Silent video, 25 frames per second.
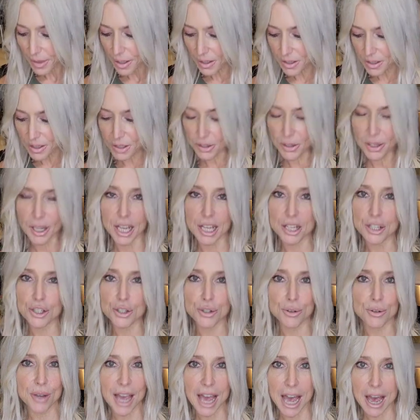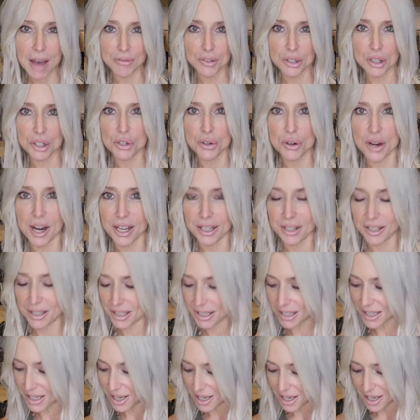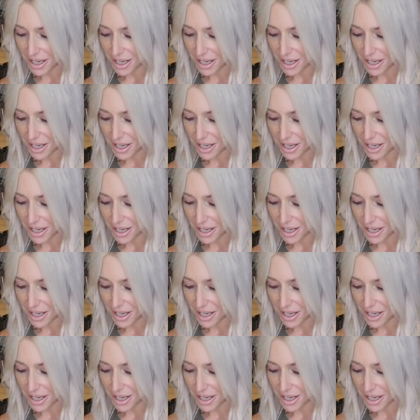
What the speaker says: So you guys, you have to try this.